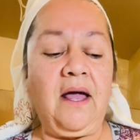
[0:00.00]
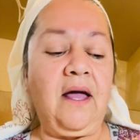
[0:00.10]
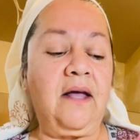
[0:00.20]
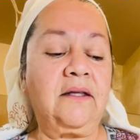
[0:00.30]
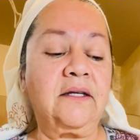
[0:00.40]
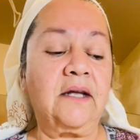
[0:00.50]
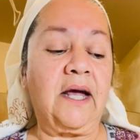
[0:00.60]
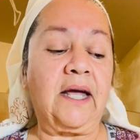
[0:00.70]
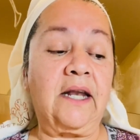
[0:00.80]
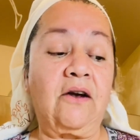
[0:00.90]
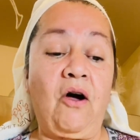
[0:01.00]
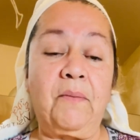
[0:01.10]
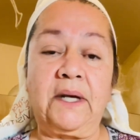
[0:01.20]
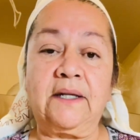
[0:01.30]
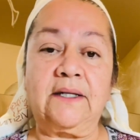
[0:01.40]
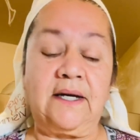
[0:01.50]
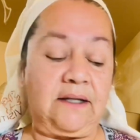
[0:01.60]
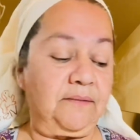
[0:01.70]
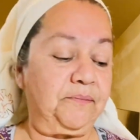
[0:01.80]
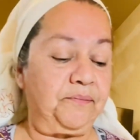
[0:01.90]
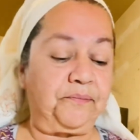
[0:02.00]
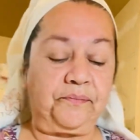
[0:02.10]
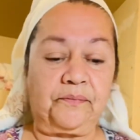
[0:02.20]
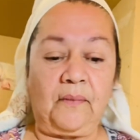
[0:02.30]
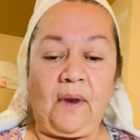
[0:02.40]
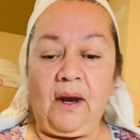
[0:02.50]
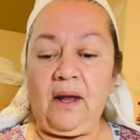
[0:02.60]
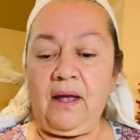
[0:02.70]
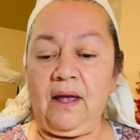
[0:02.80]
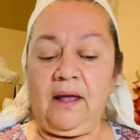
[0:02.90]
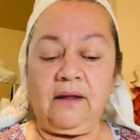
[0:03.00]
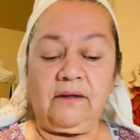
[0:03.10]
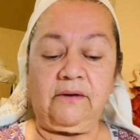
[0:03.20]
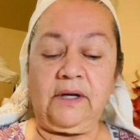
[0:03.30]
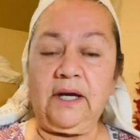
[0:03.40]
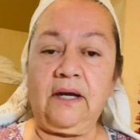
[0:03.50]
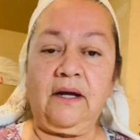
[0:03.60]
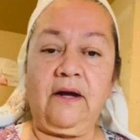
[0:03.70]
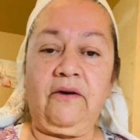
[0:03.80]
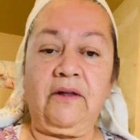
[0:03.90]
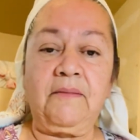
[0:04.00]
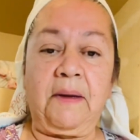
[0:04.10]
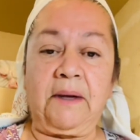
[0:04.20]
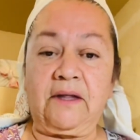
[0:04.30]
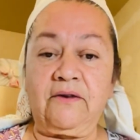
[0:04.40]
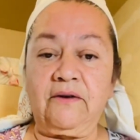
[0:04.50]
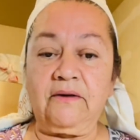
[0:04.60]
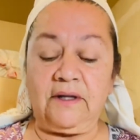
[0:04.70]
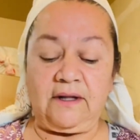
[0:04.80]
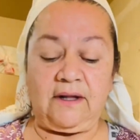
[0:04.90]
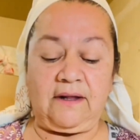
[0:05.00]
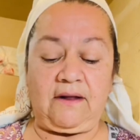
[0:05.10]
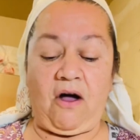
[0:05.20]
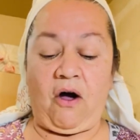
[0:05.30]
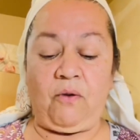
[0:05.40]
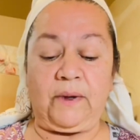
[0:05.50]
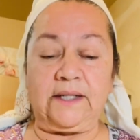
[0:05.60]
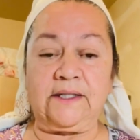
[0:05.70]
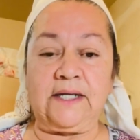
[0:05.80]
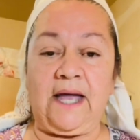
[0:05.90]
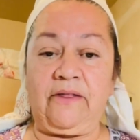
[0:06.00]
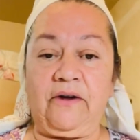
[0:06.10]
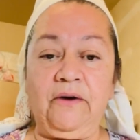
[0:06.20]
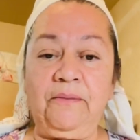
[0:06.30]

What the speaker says: until I get it all mixed in. So here is my mixture. This is all whisked together.